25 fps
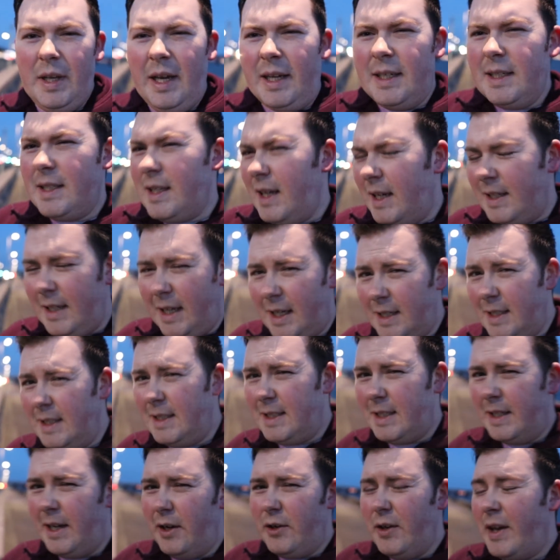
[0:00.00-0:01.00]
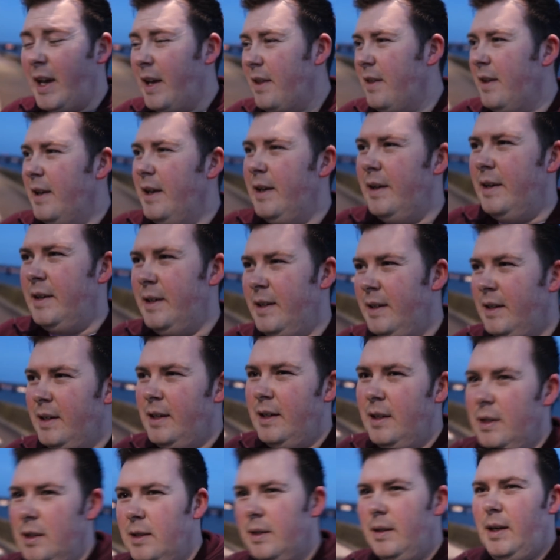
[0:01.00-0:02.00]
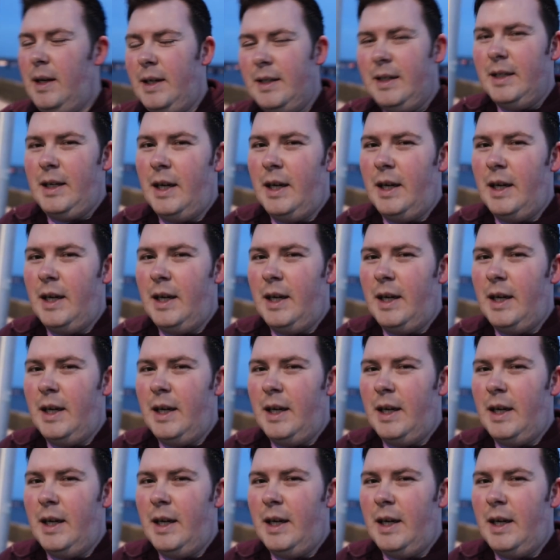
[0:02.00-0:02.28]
yes, I need to now get there, and